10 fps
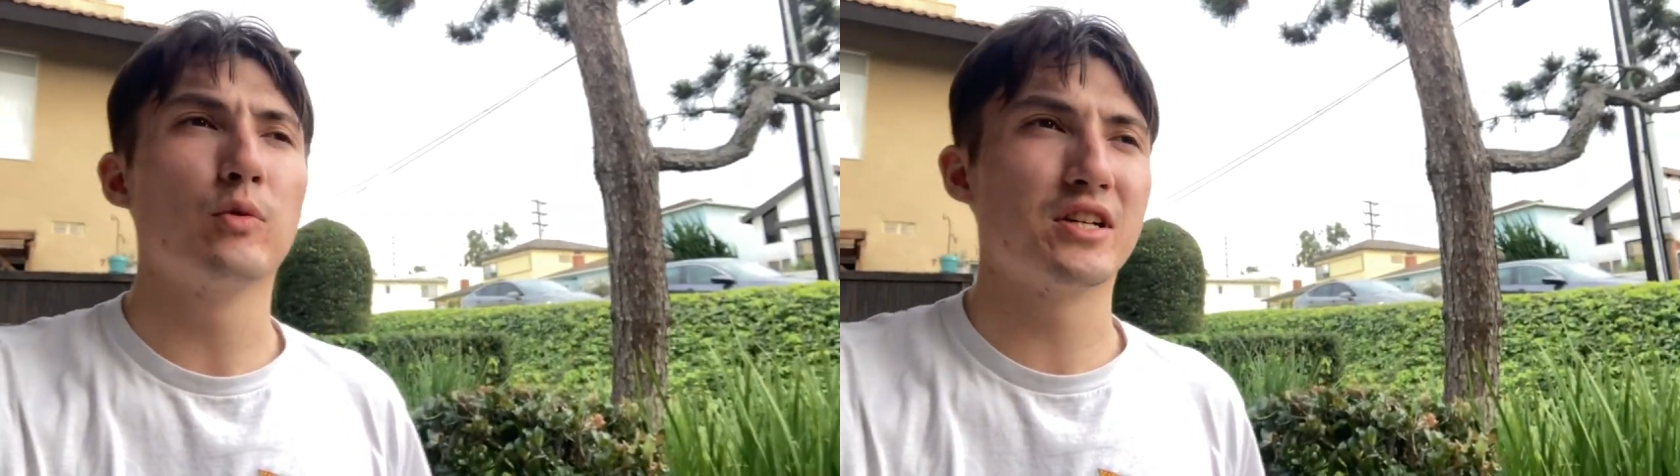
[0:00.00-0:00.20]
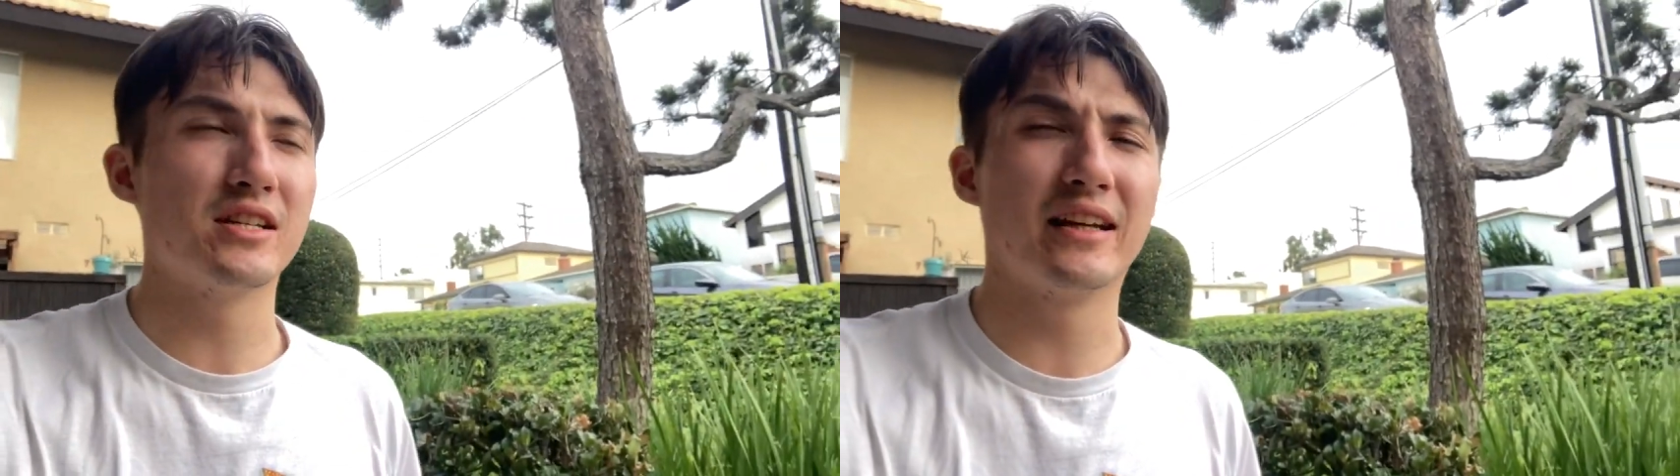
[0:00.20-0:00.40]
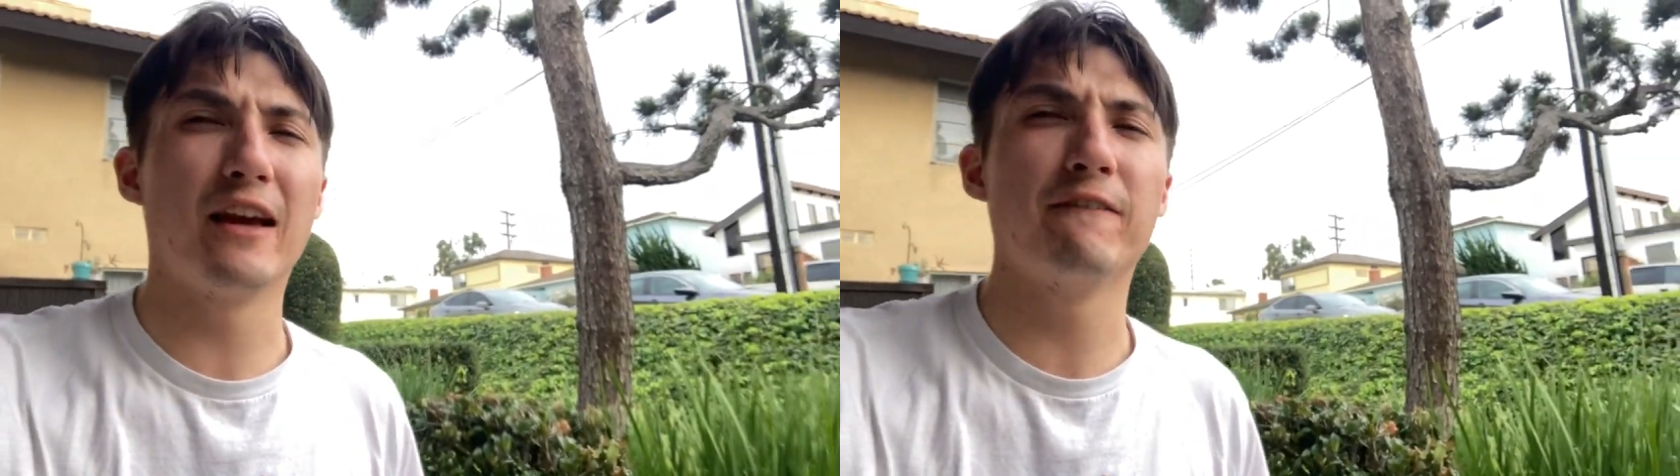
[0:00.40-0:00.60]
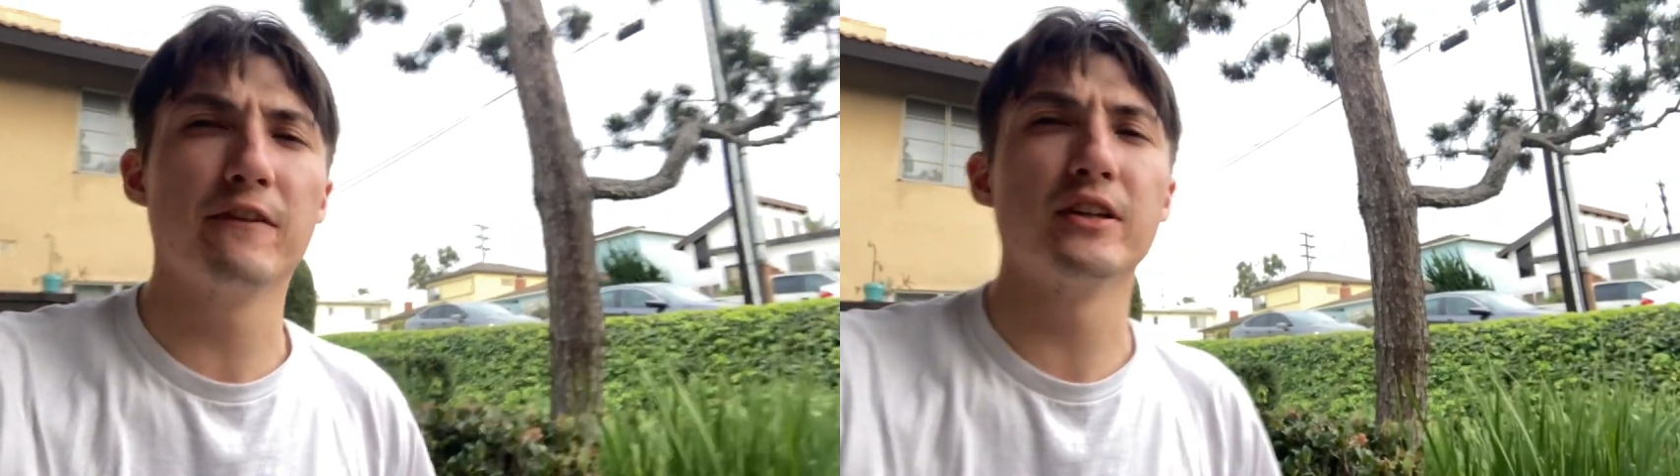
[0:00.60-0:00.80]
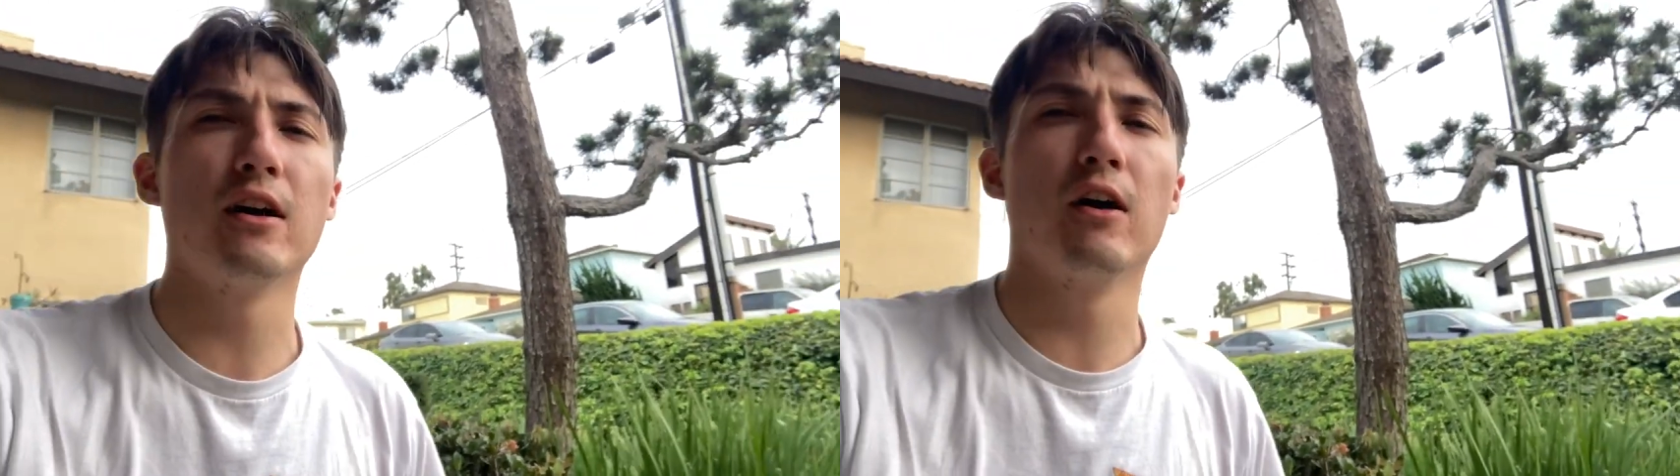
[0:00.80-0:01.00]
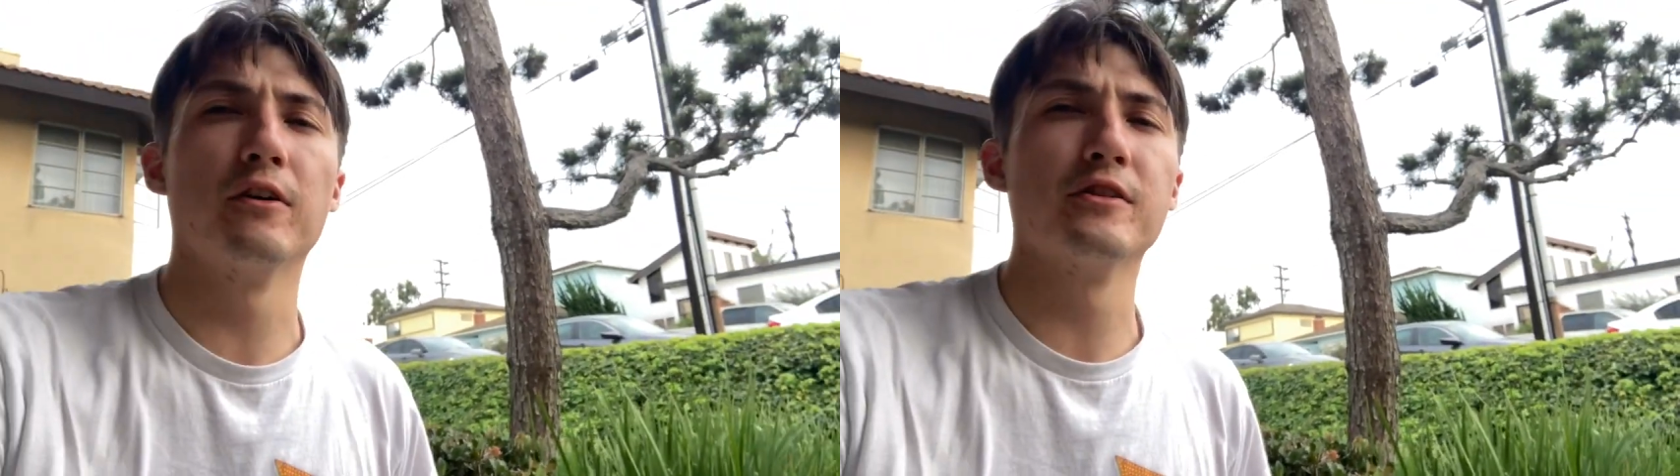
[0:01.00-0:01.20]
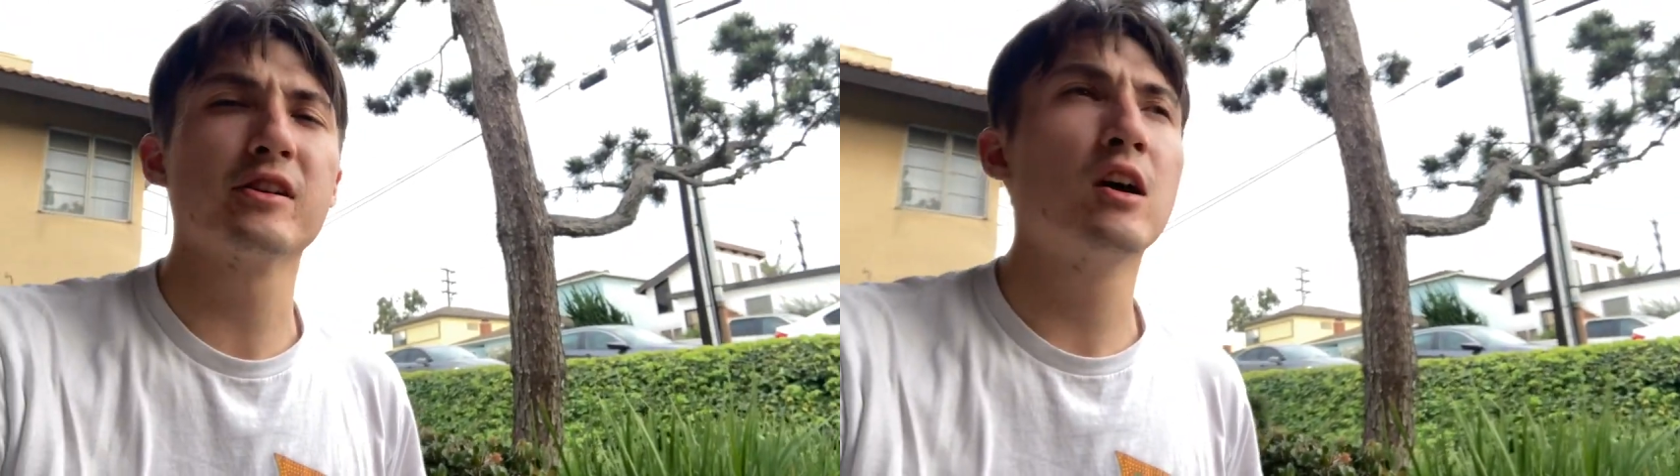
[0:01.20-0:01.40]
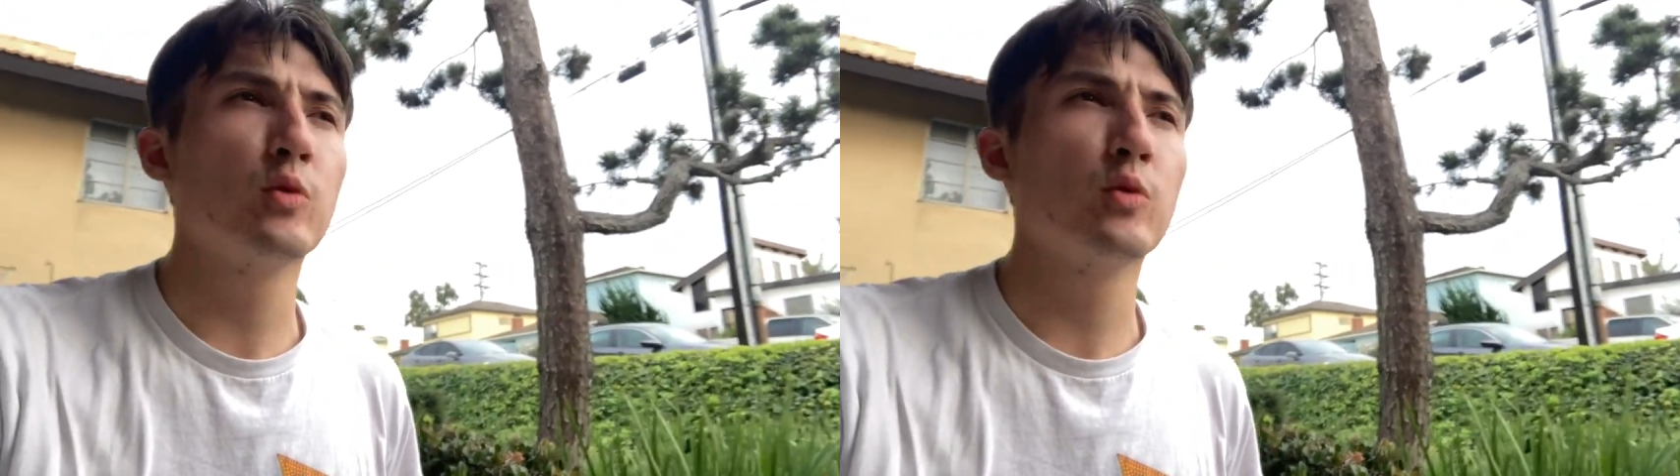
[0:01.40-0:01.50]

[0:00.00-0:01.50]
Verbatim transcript: which is to get fifty dollars.